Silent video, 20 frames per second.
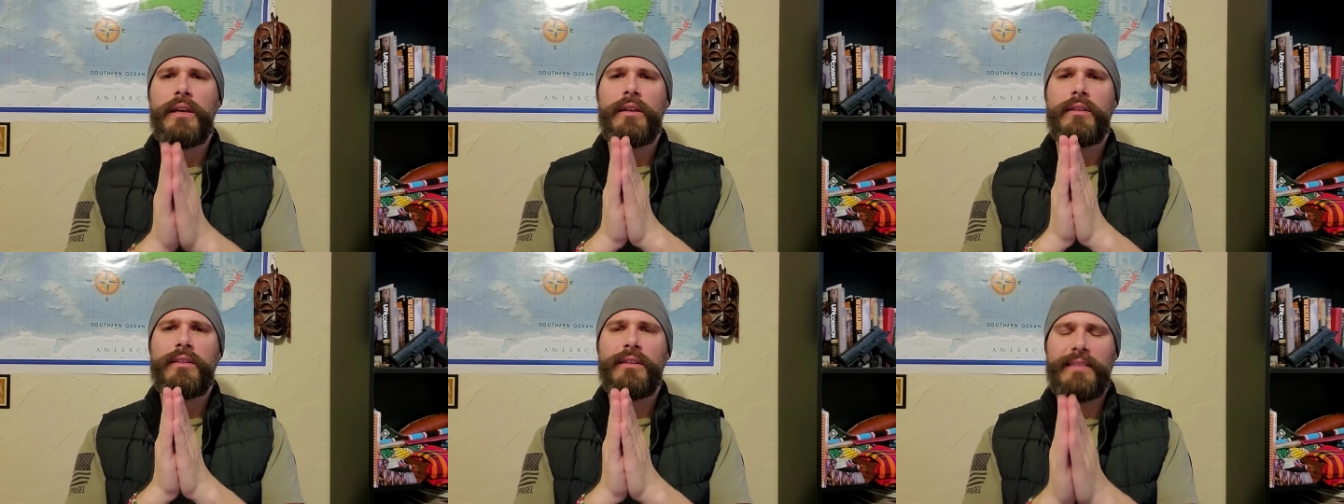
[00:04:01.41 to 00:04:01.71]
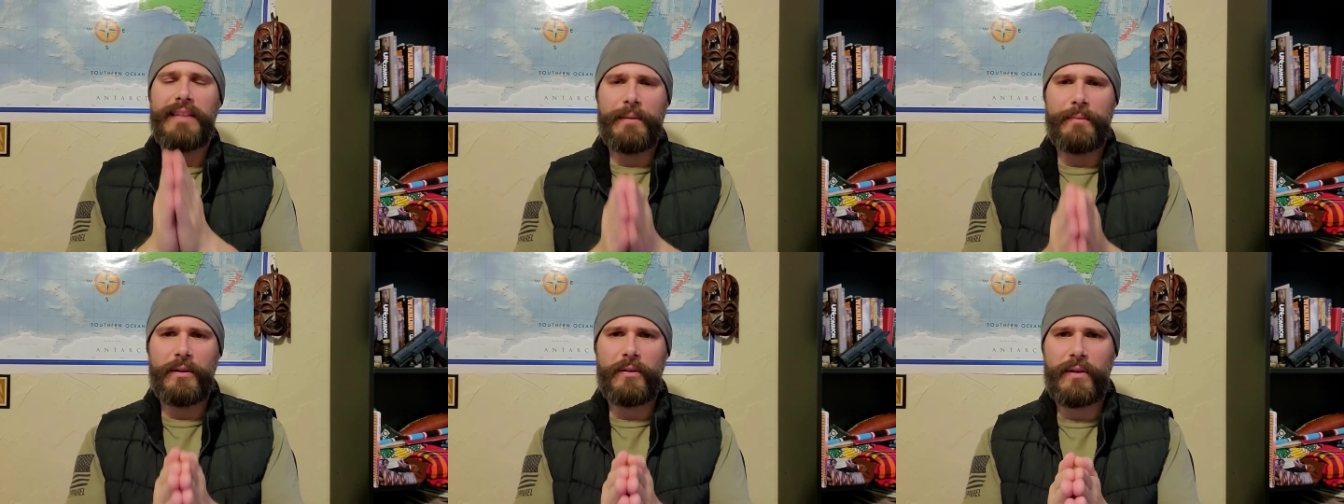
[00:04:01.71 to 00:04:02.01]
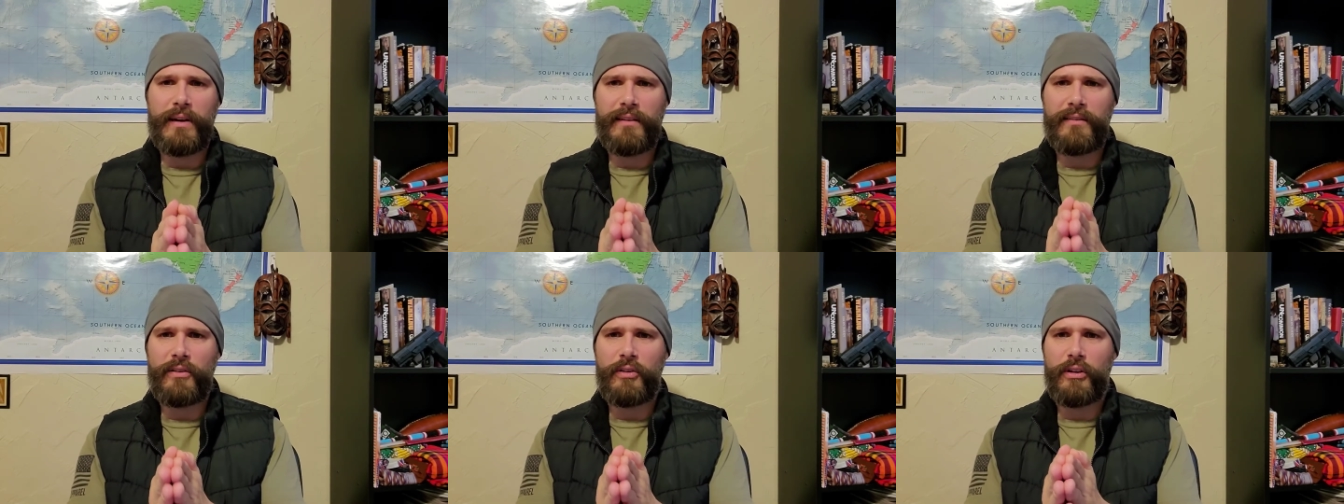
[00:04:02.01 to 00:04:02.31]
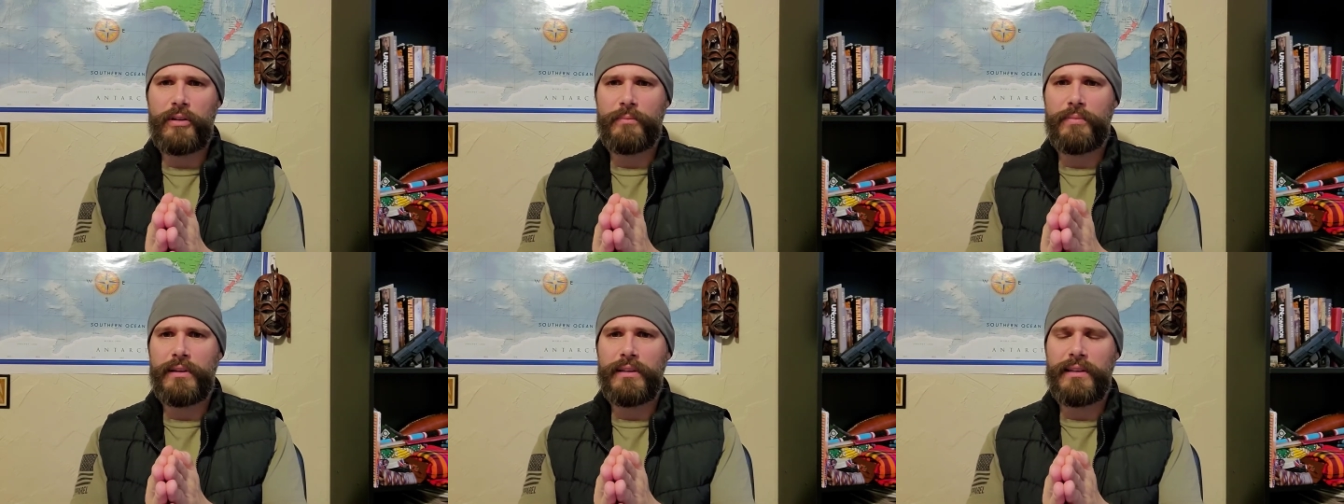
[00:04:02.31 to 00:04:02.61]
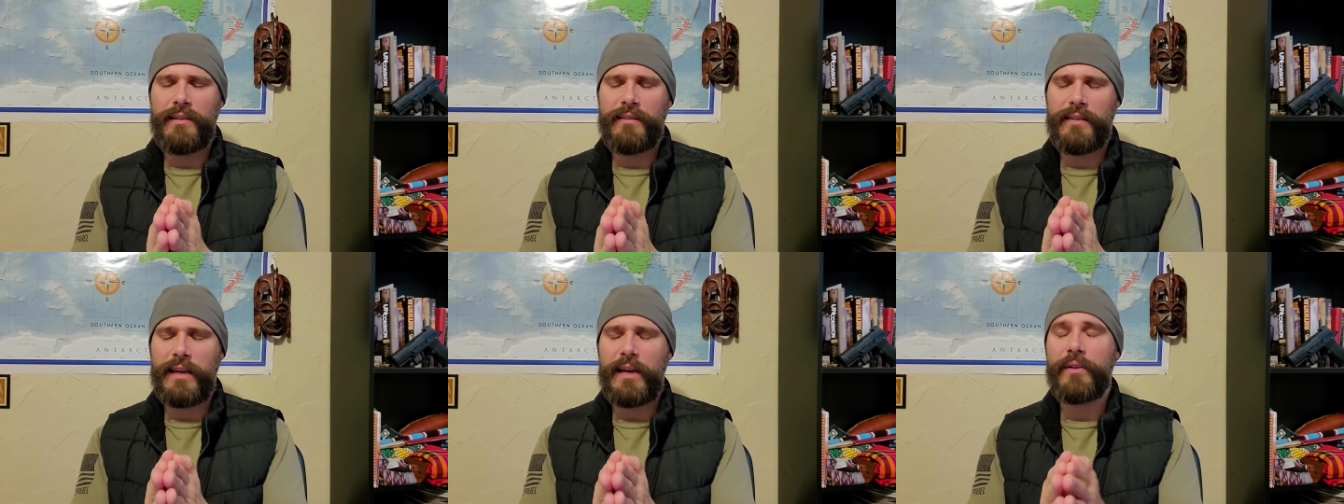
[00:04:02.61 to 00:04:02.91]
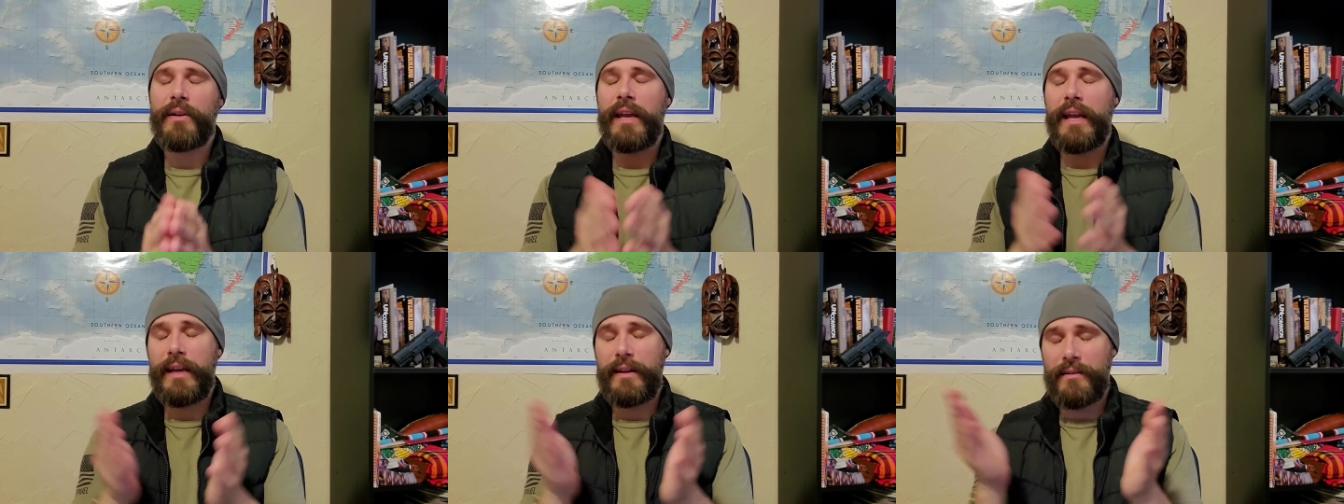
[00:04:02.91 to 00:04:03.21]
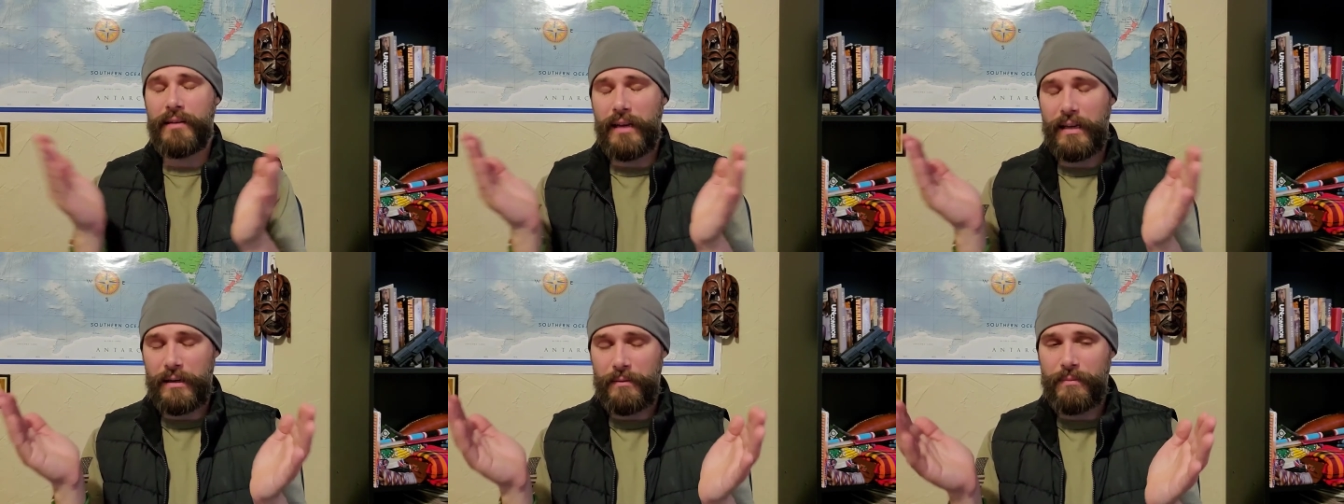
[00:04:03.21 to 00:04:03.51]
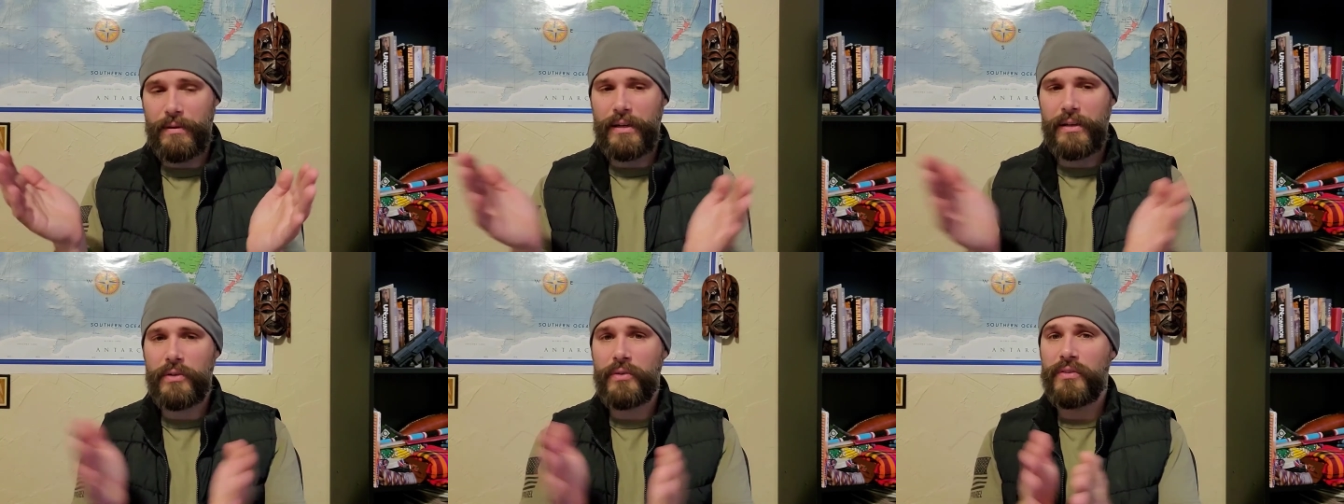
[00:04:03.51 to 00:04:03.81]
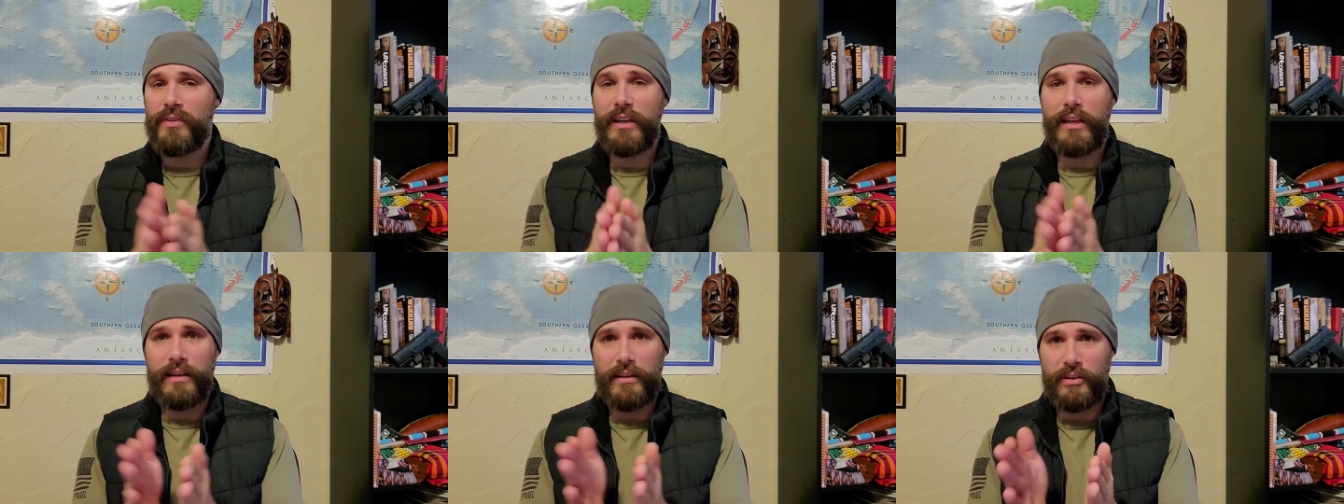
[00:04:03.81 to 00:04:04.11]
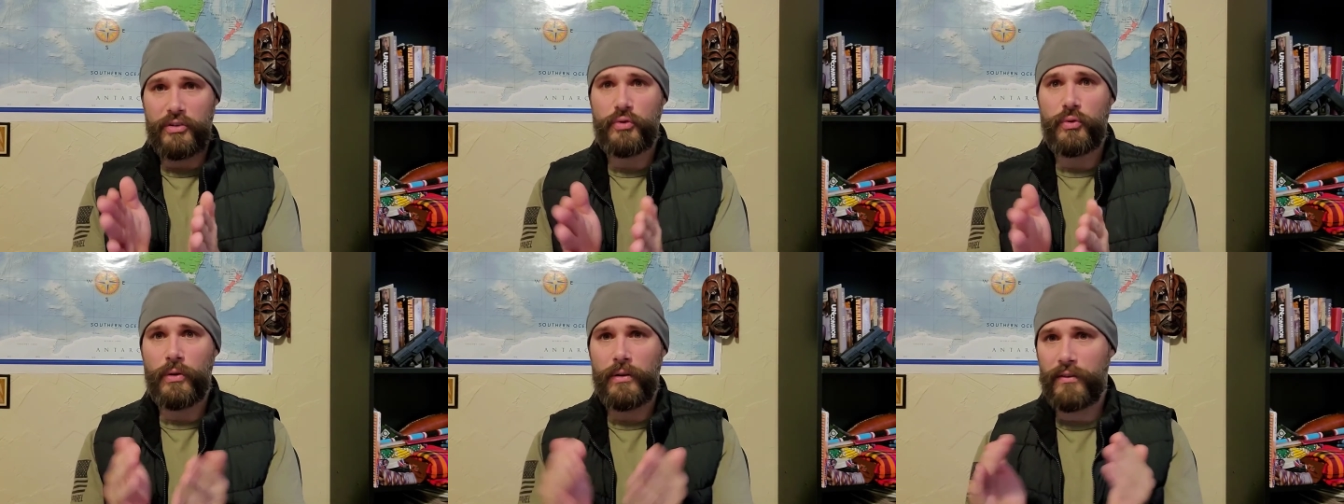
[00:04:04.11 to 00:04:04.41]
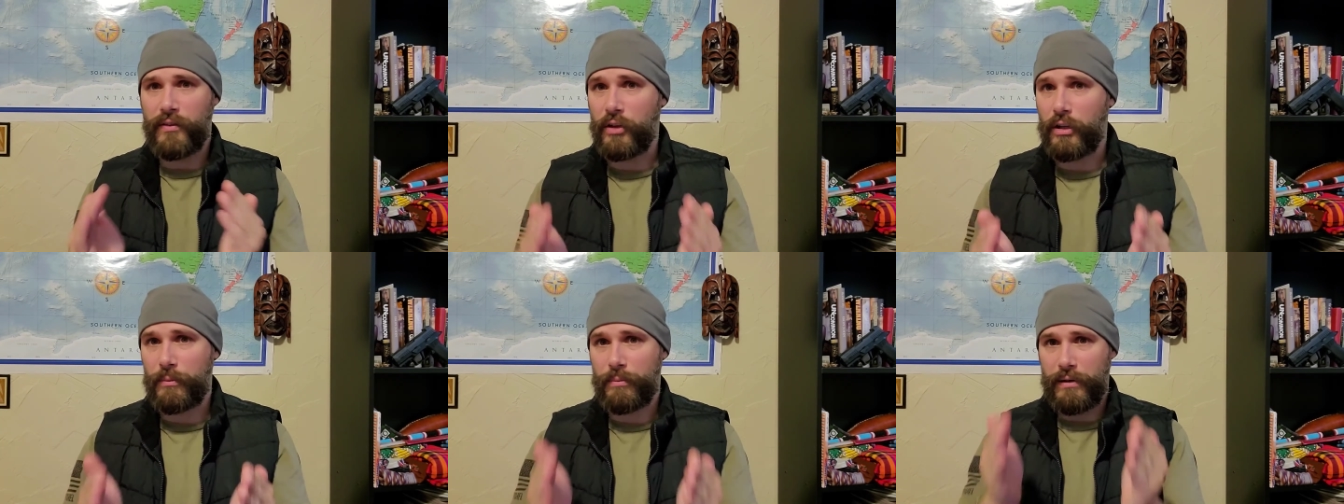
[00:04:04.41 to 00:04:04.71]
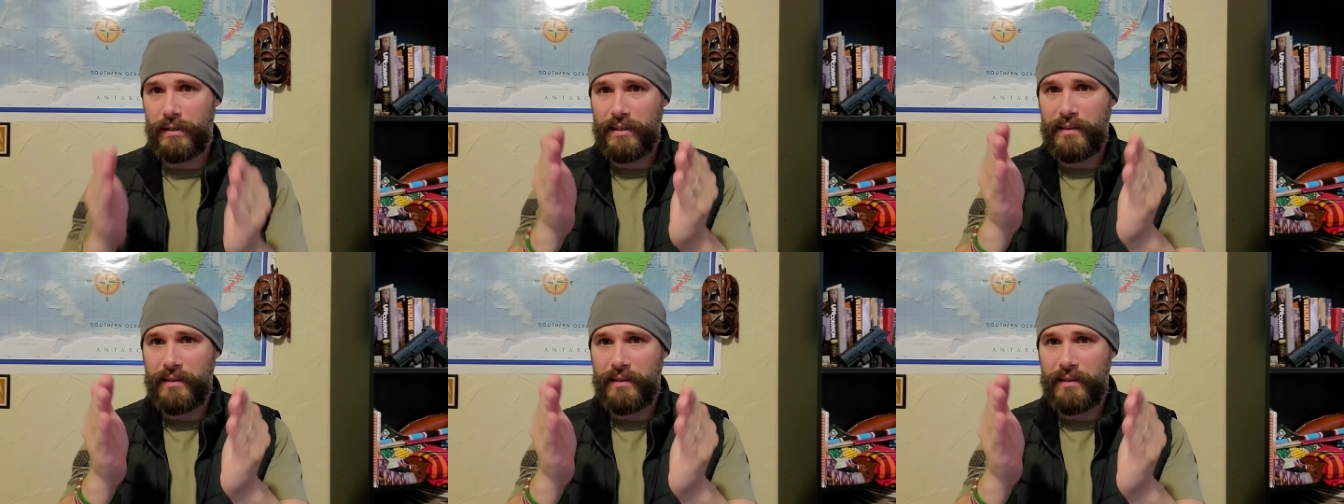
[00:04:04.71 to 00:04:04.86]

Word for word: The Democrats are going to bring this out, and anybody who's gun control is going to bring